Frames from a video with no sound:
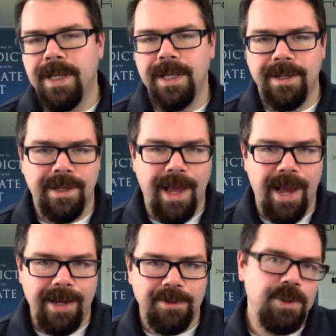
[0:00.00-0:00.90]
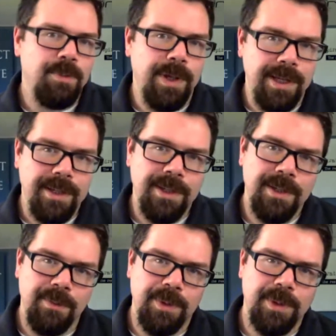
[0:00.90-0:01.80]
in ad speak,
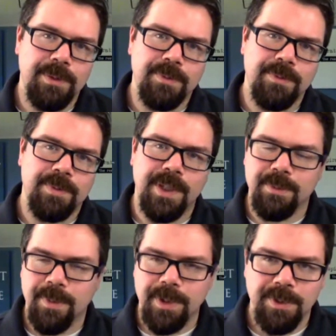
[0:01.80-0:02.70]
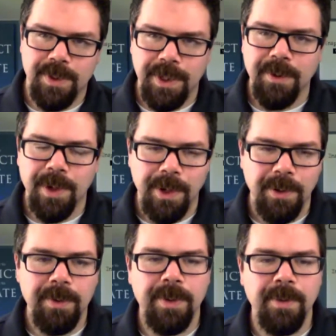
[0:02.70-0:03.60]
it was 6 months or a year
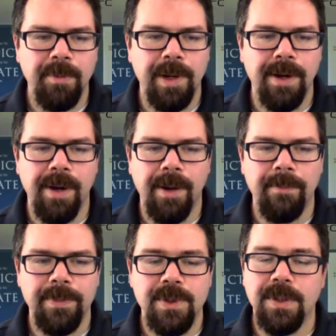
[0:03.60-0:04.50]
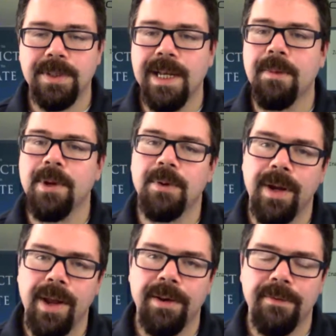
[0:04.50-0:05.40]
ago. But it's called dynamic
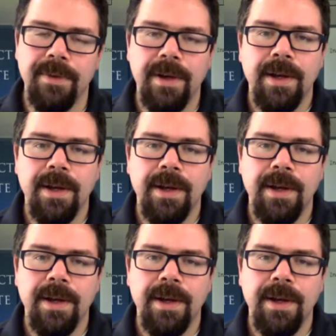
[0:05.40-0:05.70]
creative.